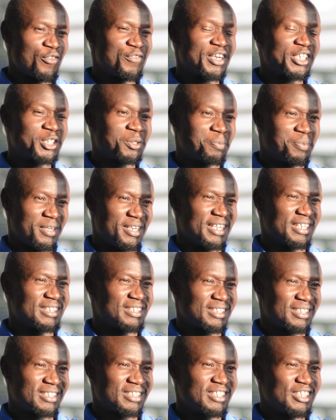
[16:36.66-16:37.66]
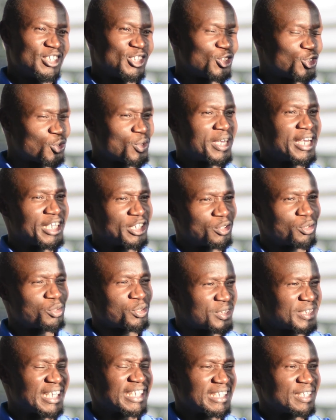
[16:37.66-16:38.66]
of experience to get
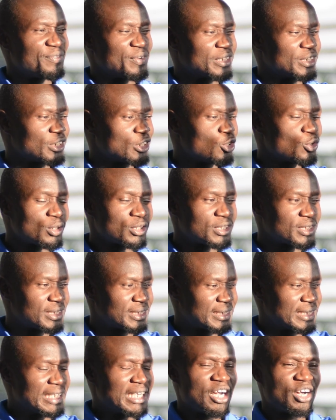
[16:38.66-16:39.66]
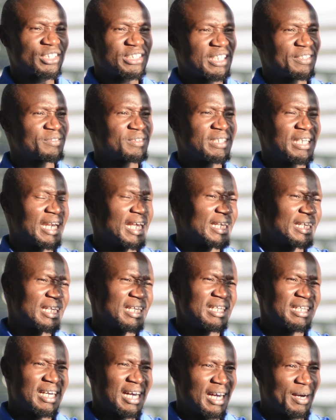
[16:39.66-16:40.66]
to start even seeing ourselves
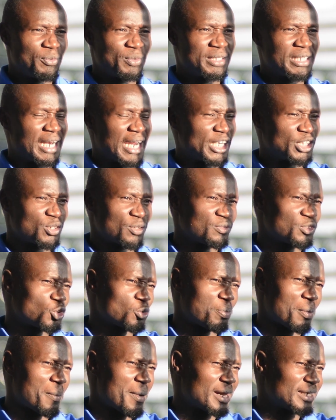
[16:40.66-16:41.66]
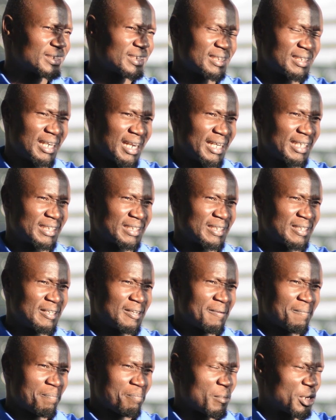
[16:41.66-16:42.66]
with the likes of Supermans and the likes.
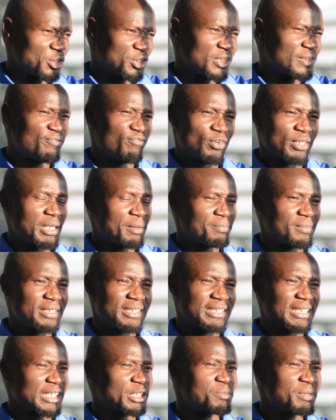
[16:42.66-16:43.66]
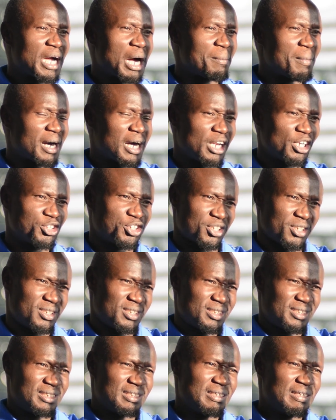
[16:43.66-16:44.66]
But you see, for them, it has become a
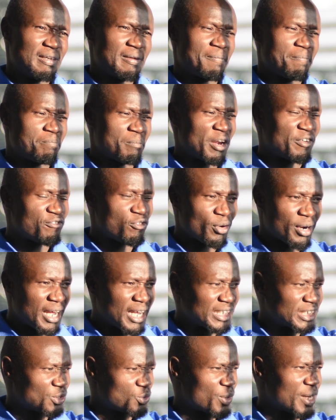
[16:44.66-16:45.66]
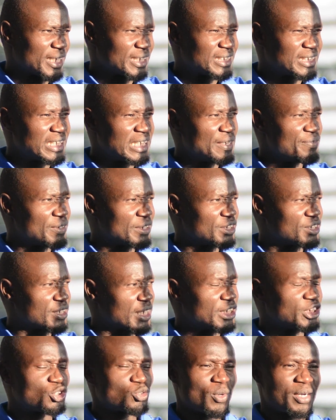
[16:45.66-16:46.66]
culture. But for us, we are still even
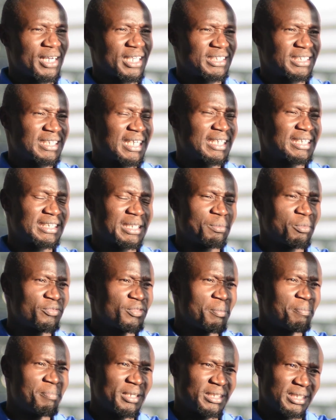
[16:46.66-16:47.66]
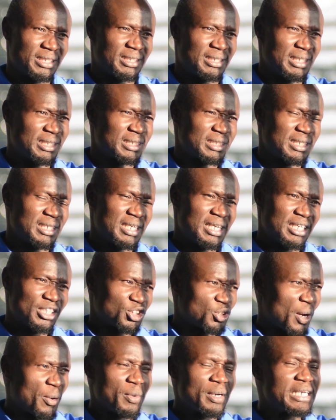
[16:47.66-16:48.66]
trying to understand some of the basic things.
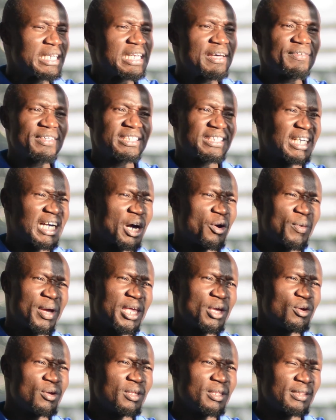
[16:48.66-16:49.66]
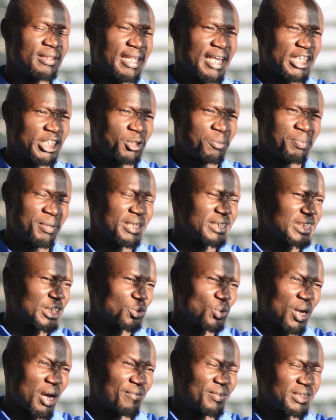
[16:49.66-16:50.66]
So I will never take away the experience
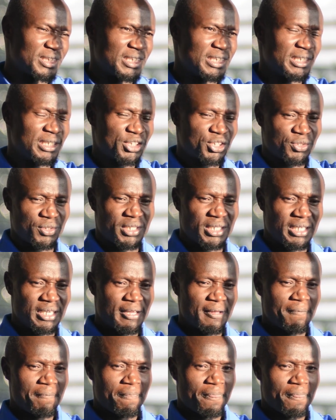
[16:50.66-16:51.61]
that we have as an industry.